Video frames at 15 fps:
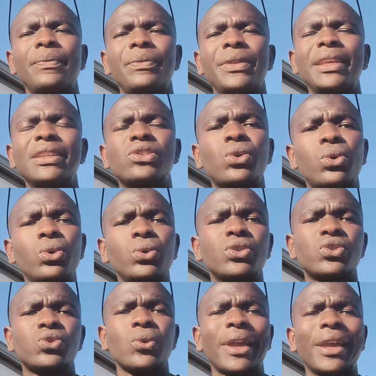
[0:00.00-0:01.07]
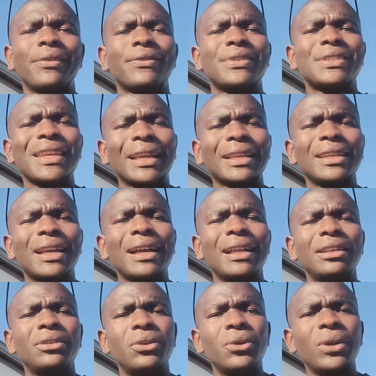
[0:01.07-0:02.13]
it's good to have
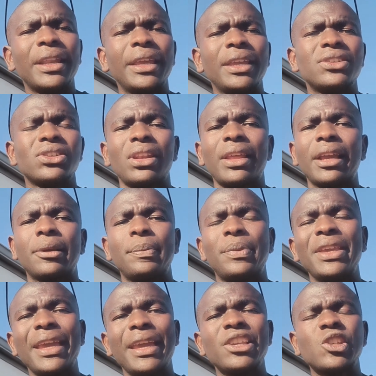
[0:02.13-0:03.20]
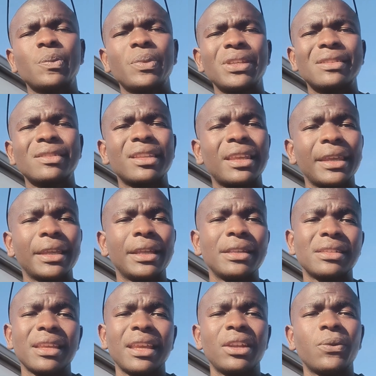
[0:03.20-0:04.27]
technical knowledge like PHP
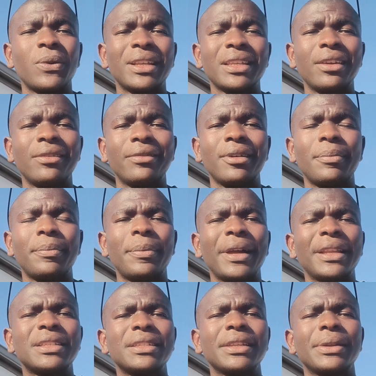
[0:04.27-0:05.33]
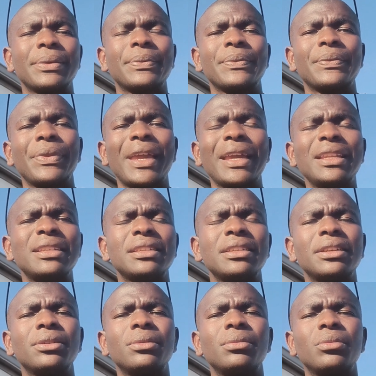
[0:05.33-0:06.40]
skills and whatever, but I
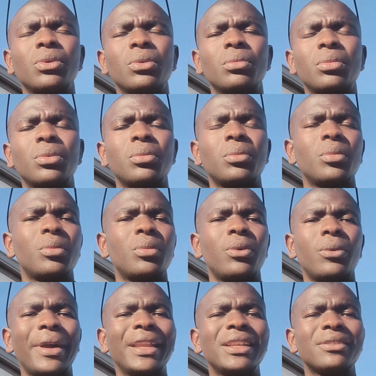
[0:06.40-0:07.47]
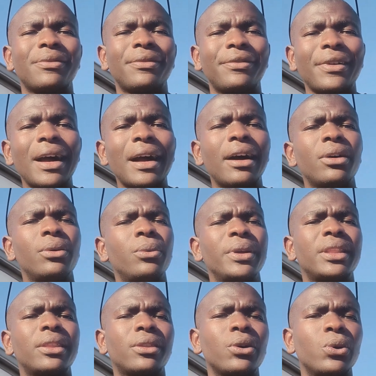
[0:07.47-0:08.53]
didn't went far
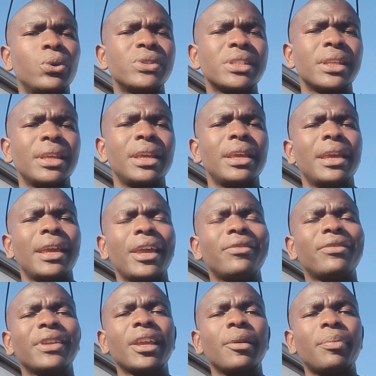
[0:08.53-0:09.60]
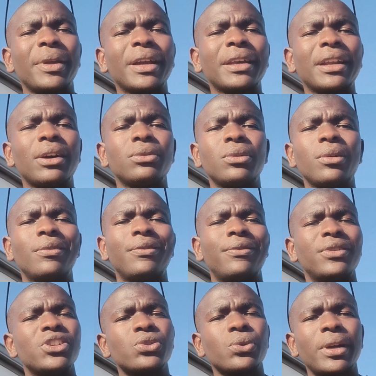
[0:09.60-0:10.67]
with those, having a background of
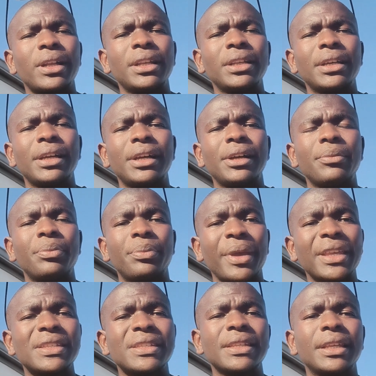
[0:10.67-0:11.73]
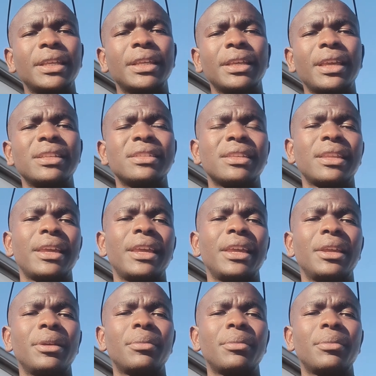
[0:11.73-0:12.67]
Visual Basic as a